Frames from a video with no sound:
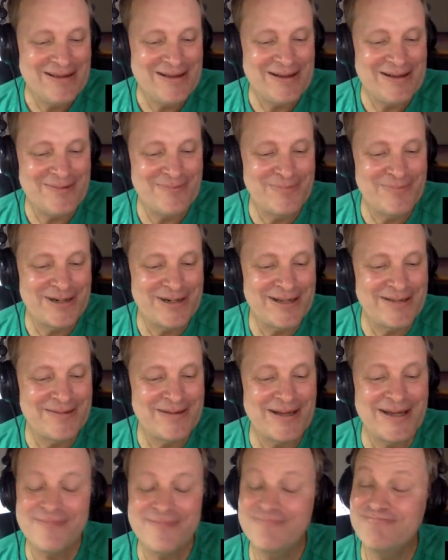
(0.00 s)
But
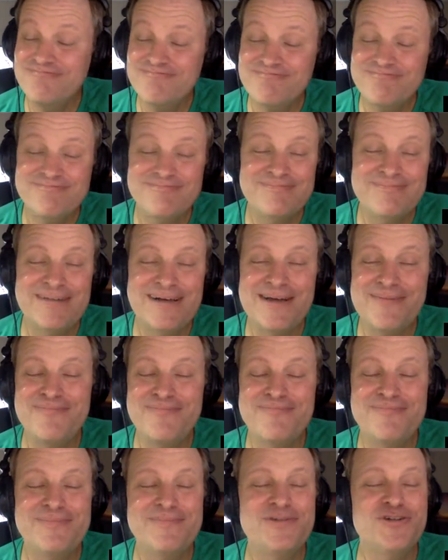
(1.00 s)
I'm
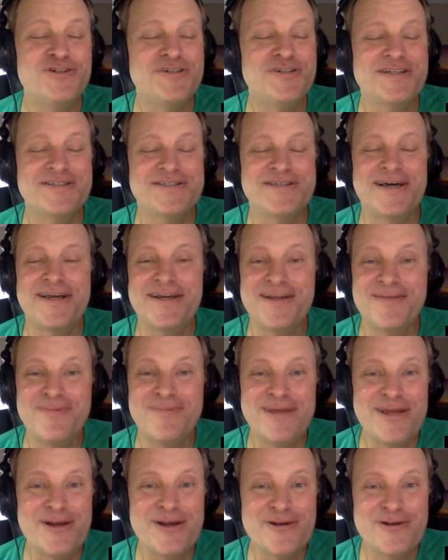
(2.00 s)
I'm just excited to
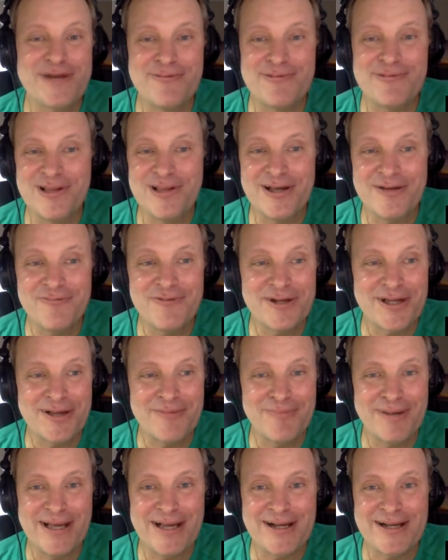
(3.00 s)
be here, and I would love to
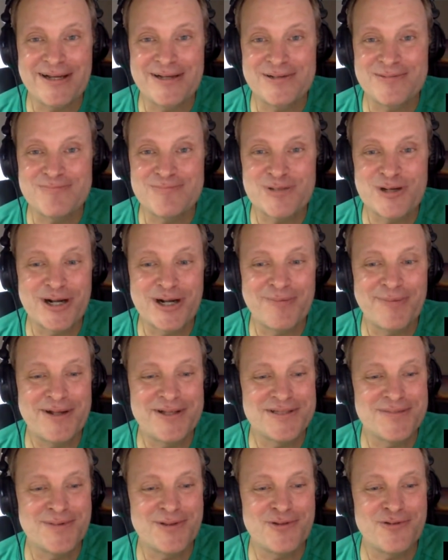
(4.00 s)
come back and talk
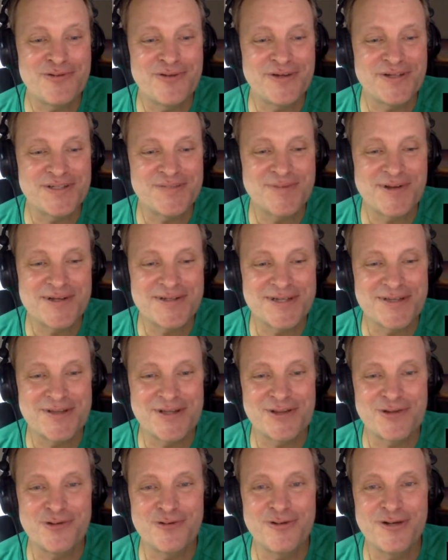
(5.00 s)
about some other things because I
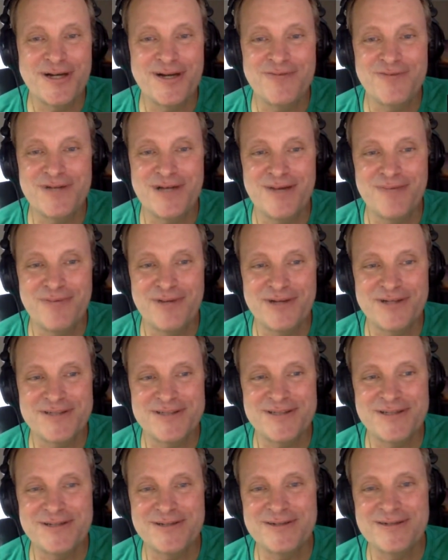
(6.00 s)
think there are a lot of topics
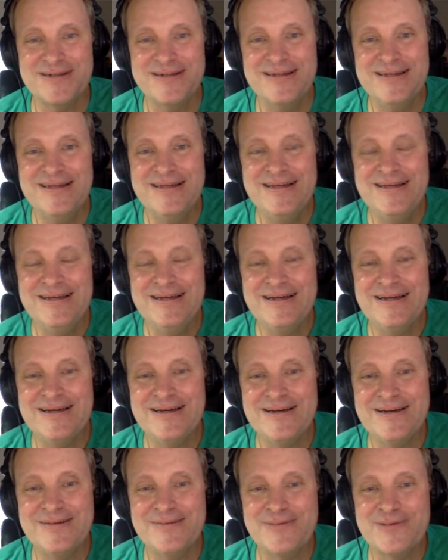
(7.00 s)
that
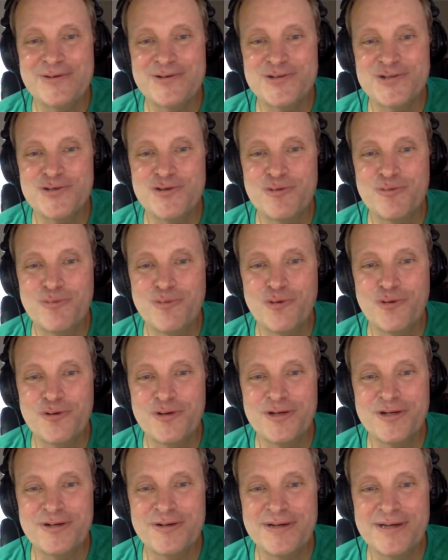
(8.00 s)
are so
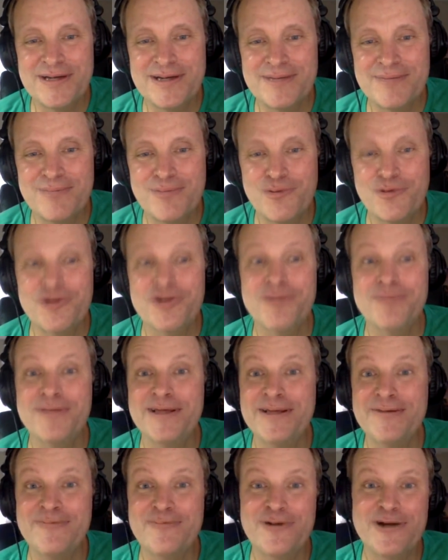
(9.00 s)
important and important to
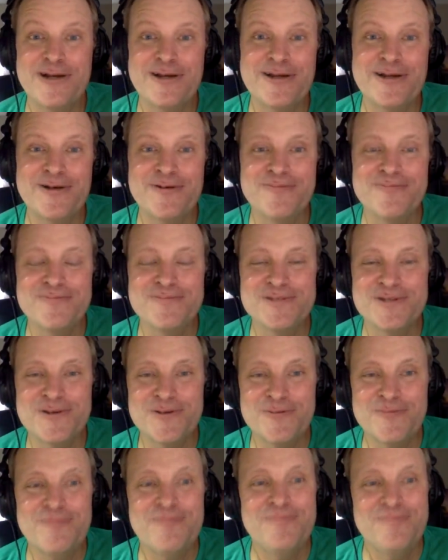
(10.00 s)
me right now.
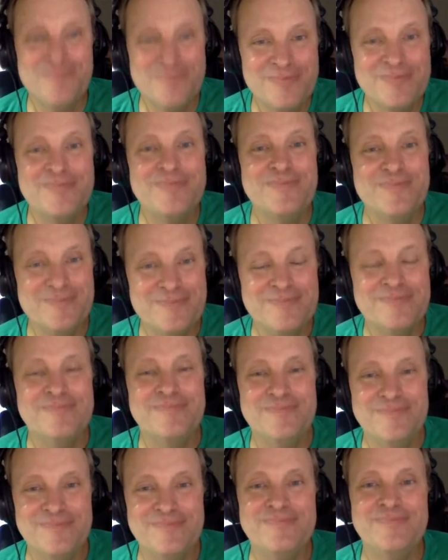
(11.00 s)
So, Well,
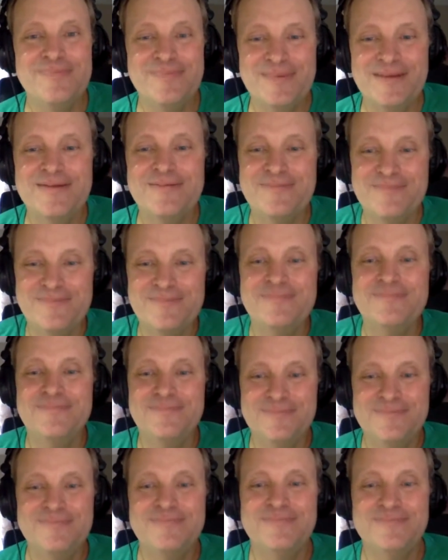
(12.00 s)
anytime
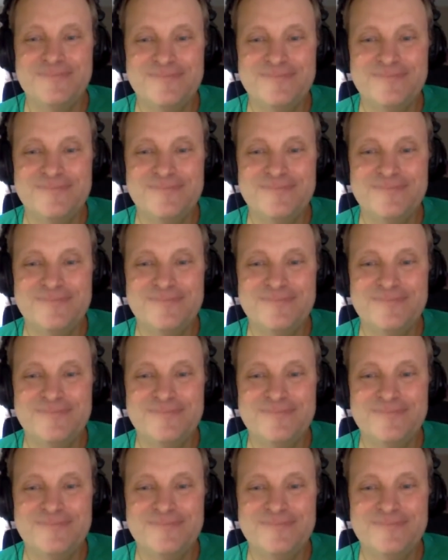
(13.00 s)
there's always an